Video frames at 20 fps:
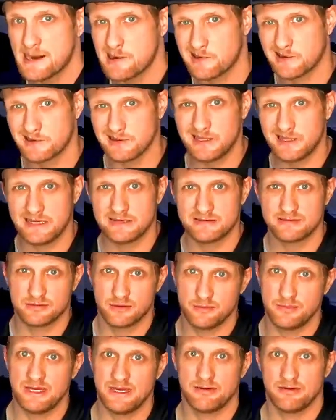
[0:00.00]
Earliest
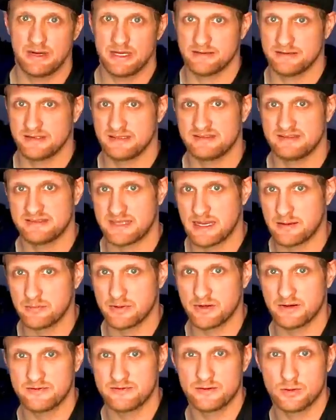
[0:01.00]
will be around
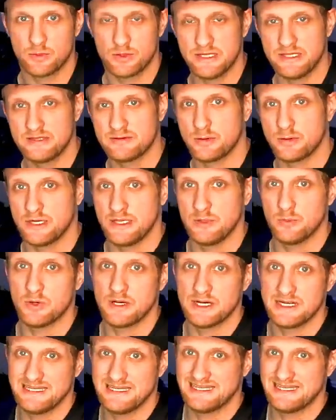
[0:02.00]
December of 2021.